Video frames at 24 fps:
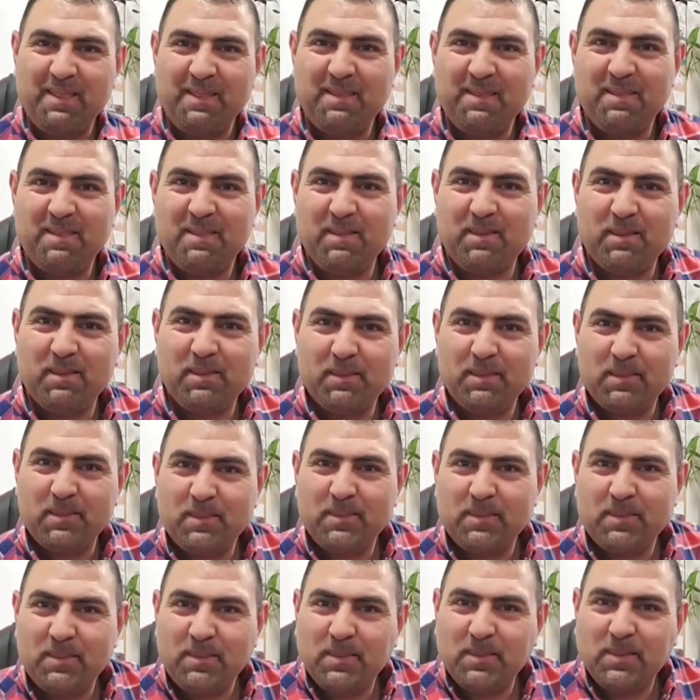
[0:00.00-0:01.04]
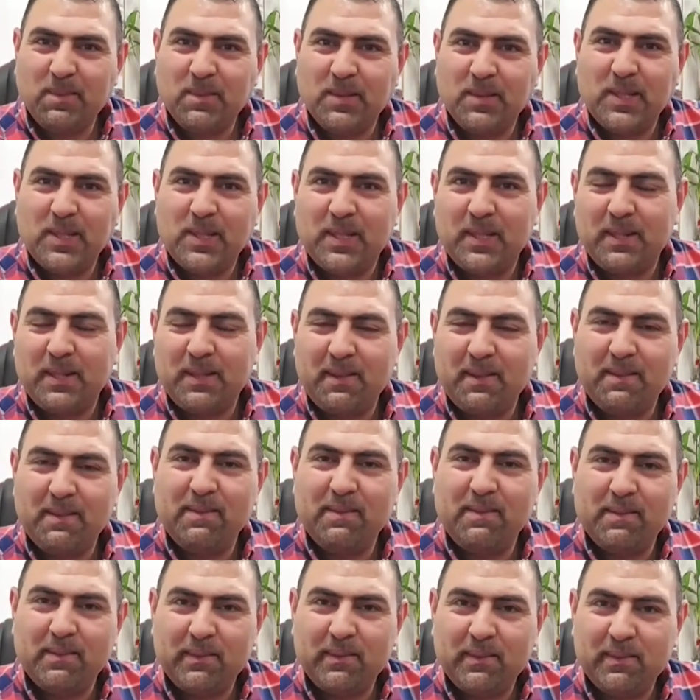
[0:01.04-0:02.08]

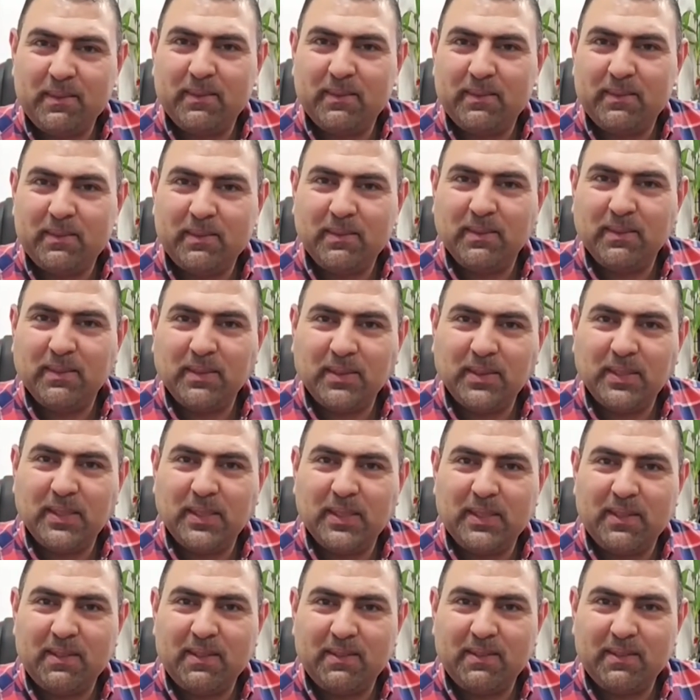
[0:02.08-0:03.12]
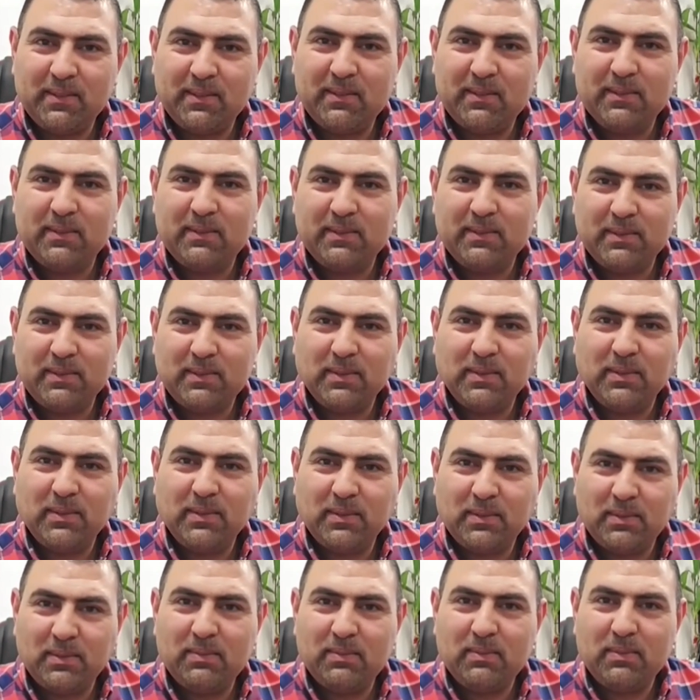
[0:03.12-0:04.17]

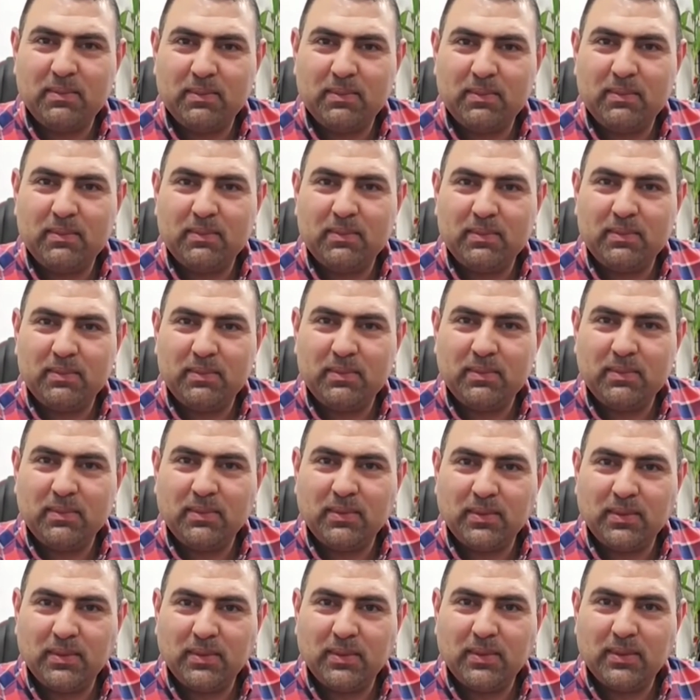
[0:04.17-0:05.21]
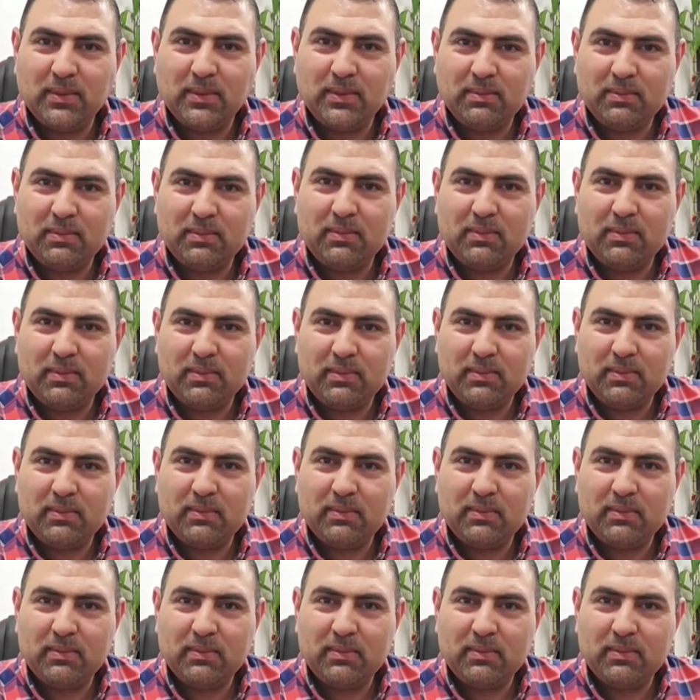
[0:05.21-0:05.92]
No words are spoken by the person on screen.